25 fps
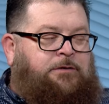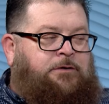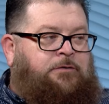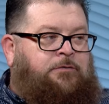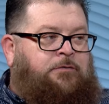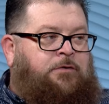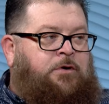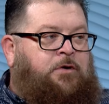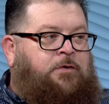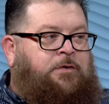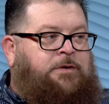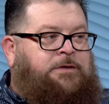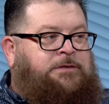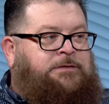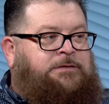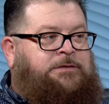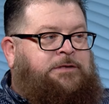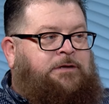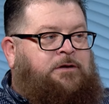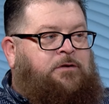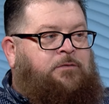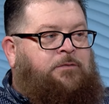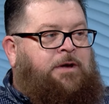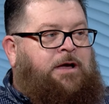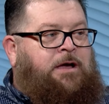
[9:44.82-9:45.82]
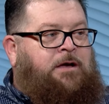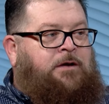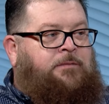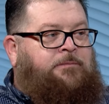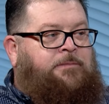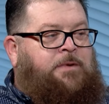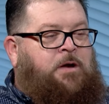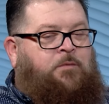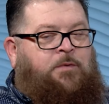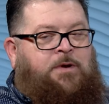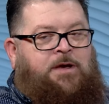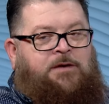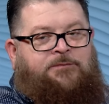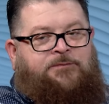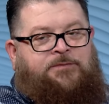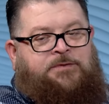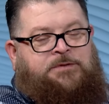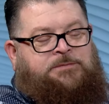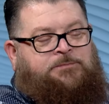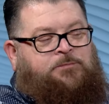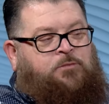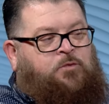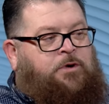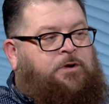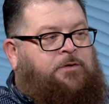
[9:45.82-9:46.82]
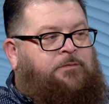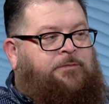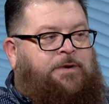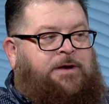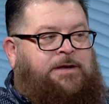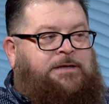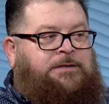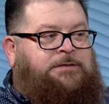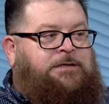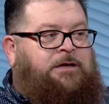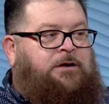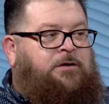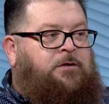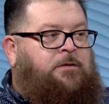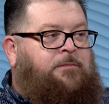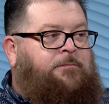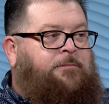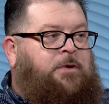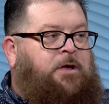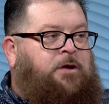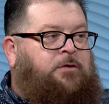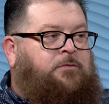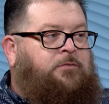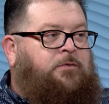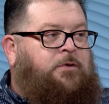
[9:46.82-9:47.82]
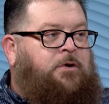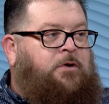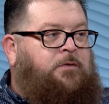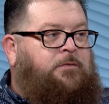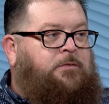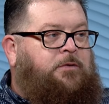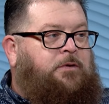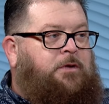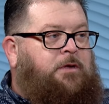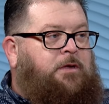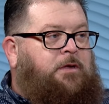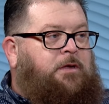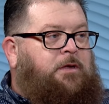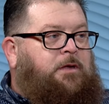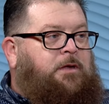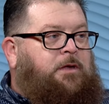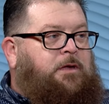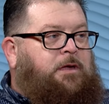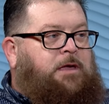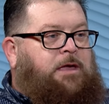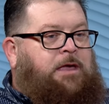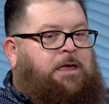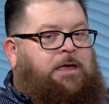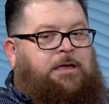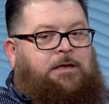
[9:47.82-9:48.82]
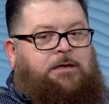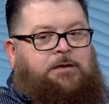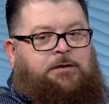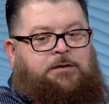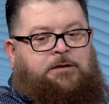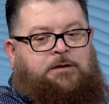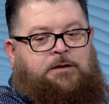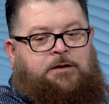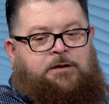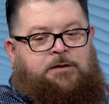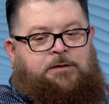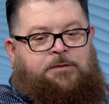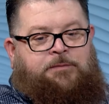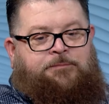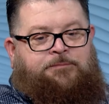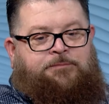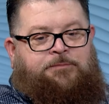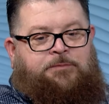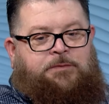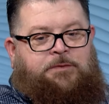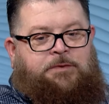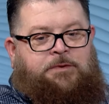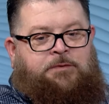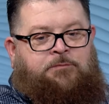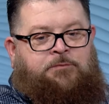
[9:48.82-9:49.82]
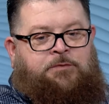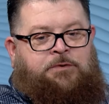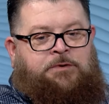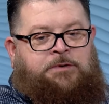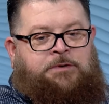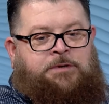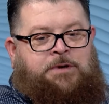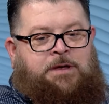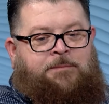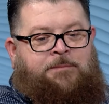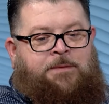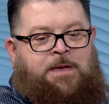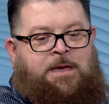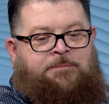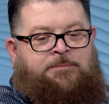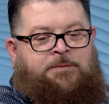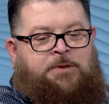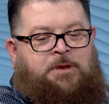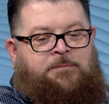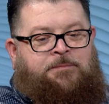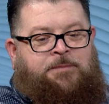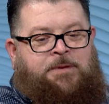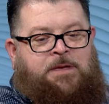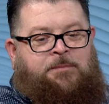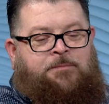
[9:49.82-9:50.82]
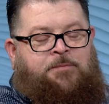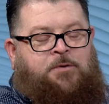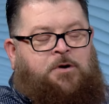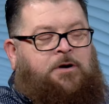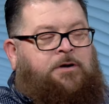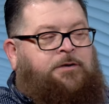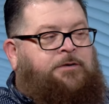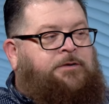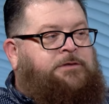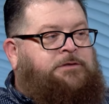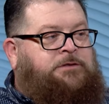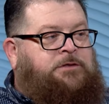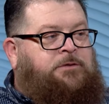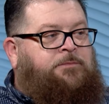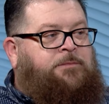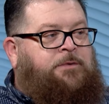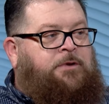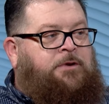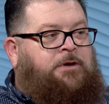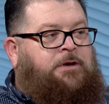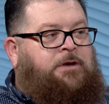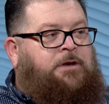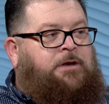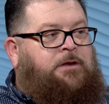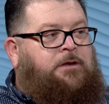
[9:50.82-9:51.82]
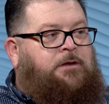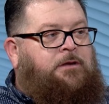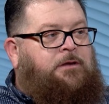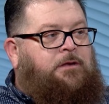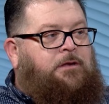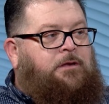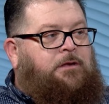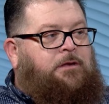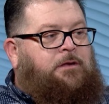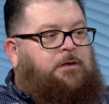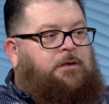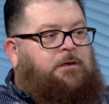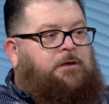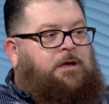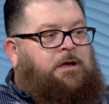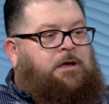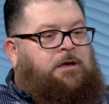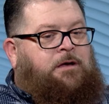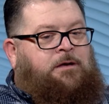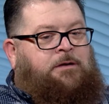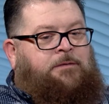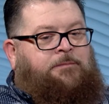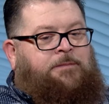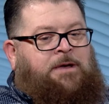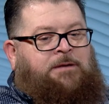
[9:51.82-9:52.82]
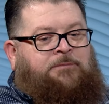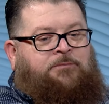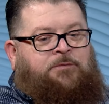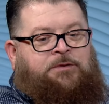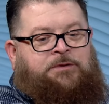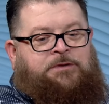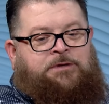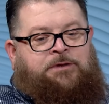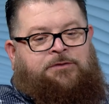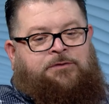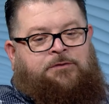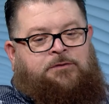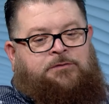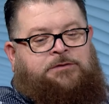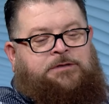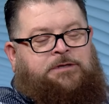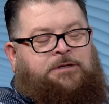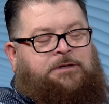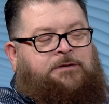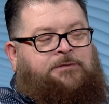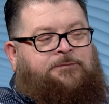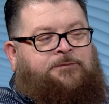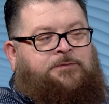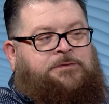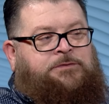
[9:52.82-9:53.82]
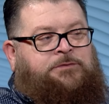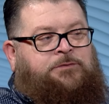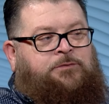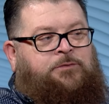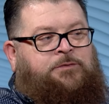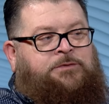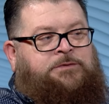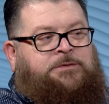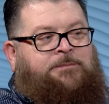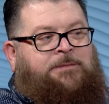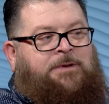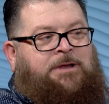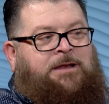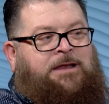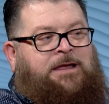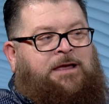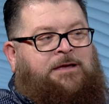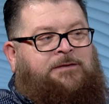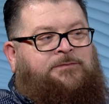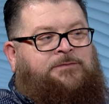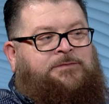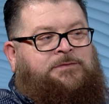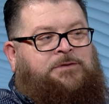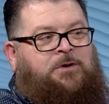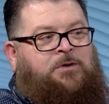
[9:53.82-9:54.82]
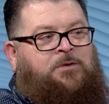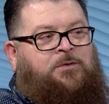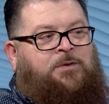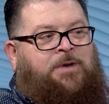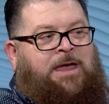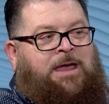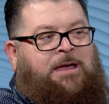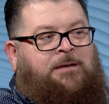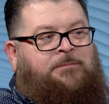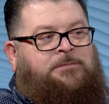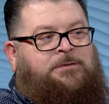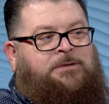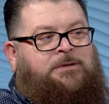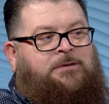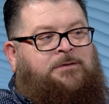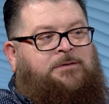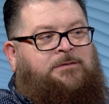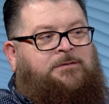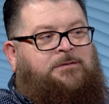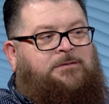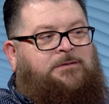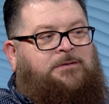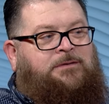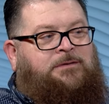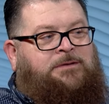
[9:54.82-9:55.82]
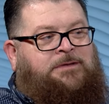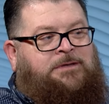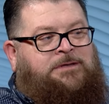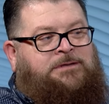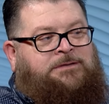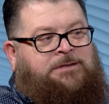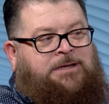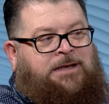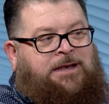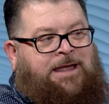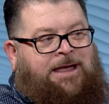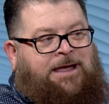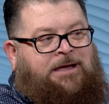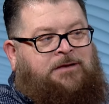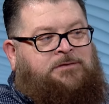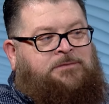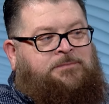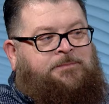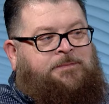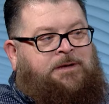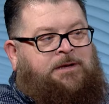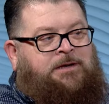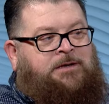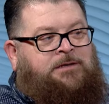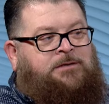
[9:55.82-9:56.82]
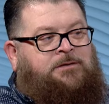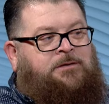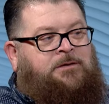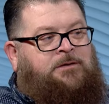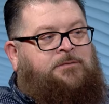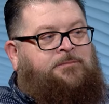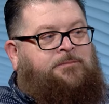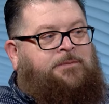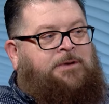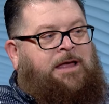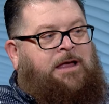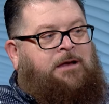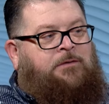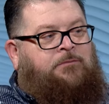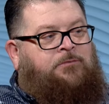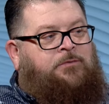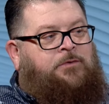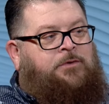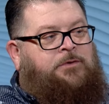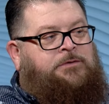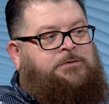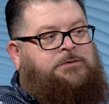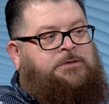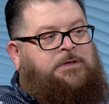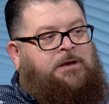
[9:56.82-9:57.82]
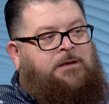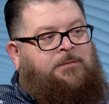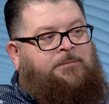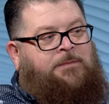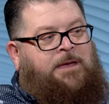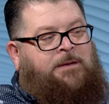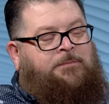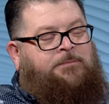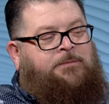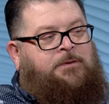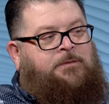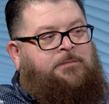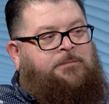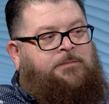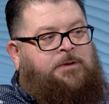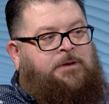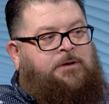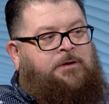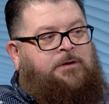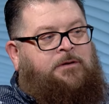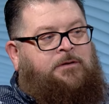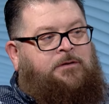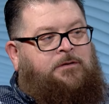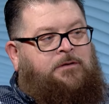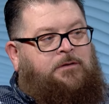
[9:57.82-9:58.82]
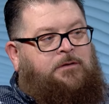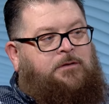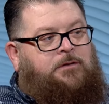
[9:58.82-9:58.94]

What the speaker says: to grow and stick around. My wife is born and raised here in Buckrow, and I'm happy to be a part of this community. I've went to 13 different schools in my life, so Hampton, this allows me to plant roots, and I'm happy to be here.